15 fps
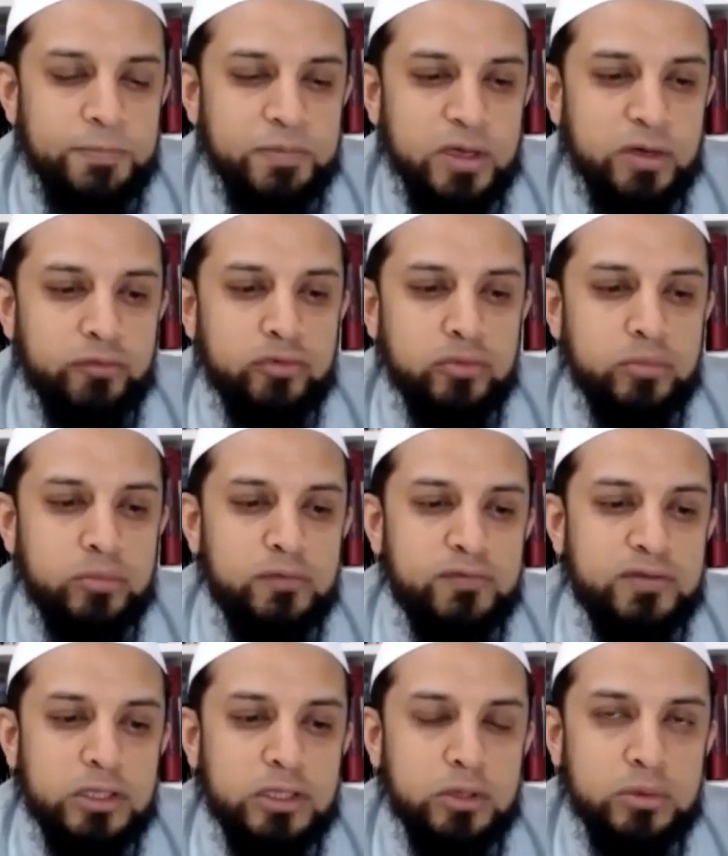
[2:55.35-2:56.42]
It
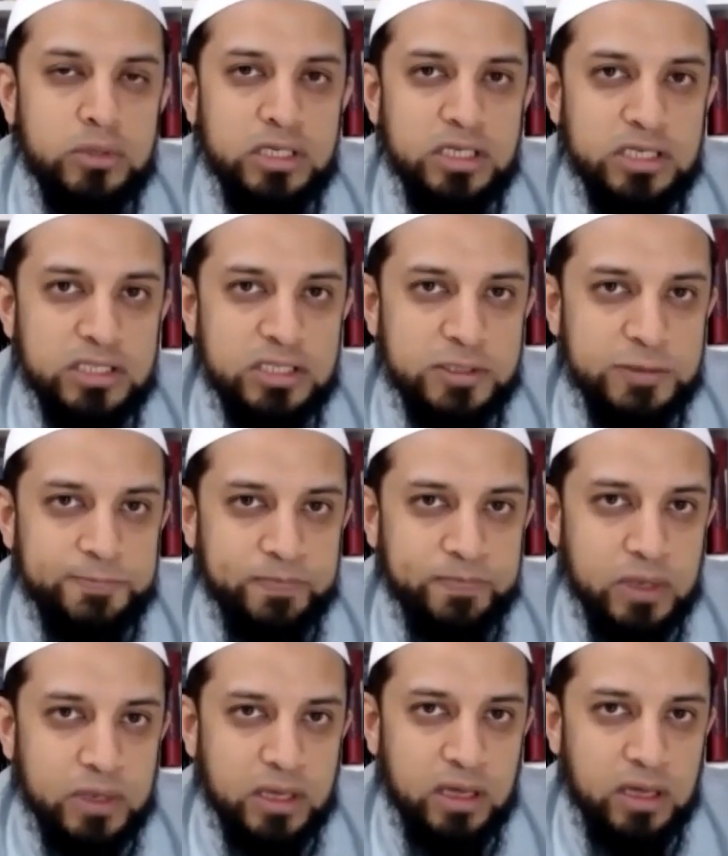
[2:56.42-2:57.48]
removes loneliness.
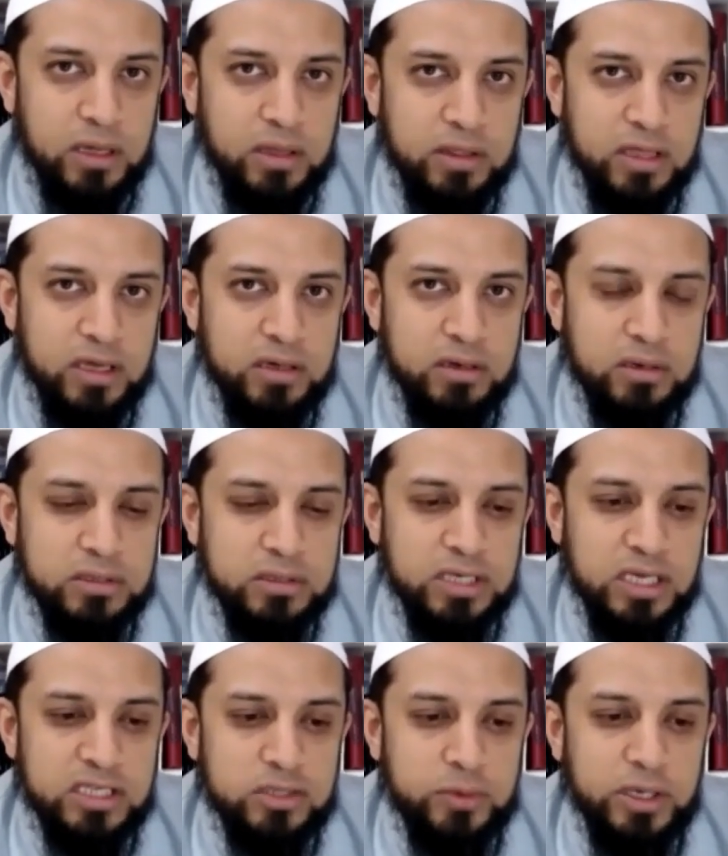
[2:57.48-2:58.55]
Dhikr
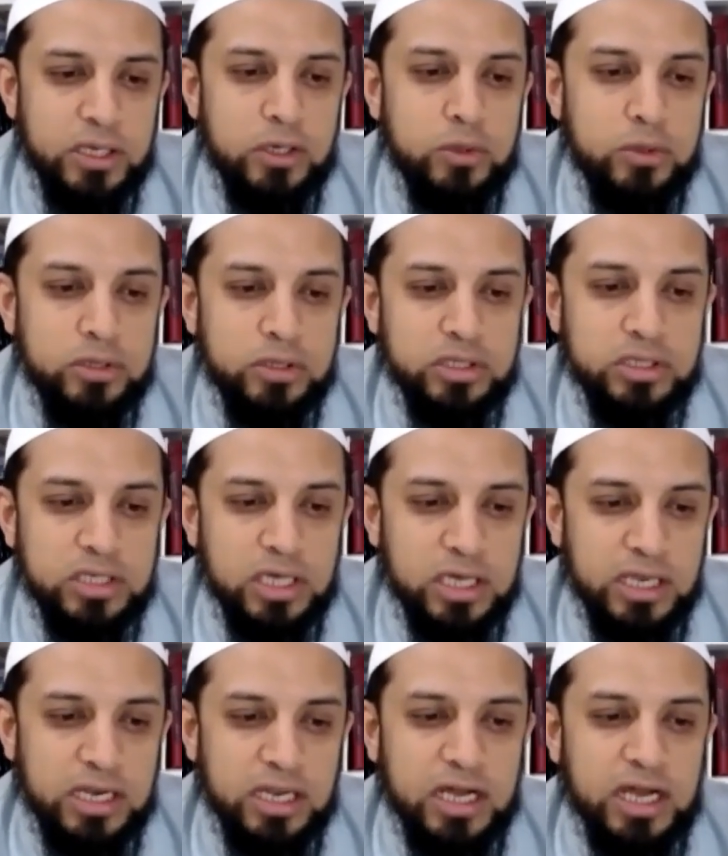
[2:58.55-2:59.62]
takes away loneliness
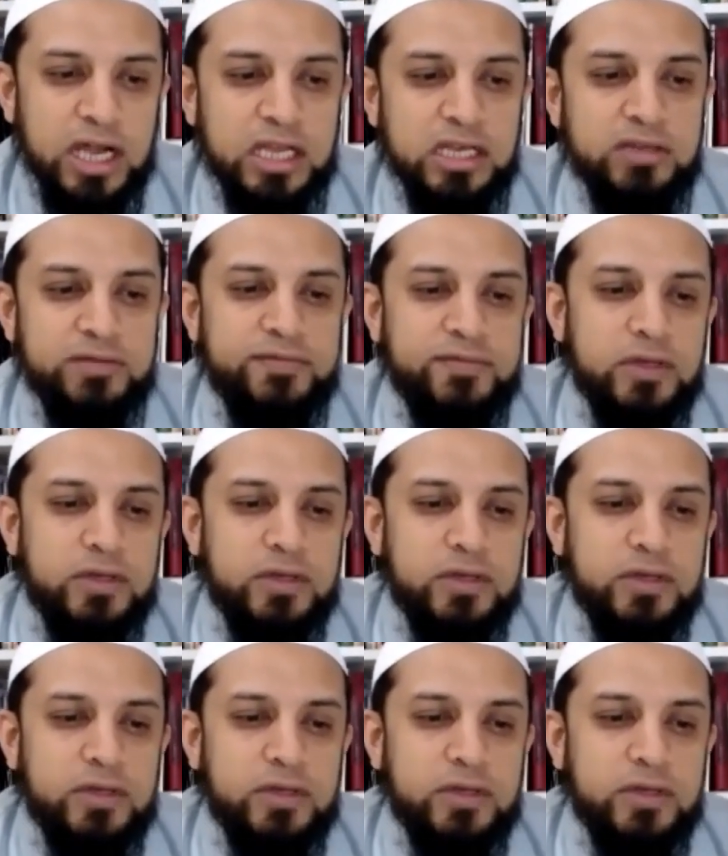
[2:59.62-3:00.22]
in a kind of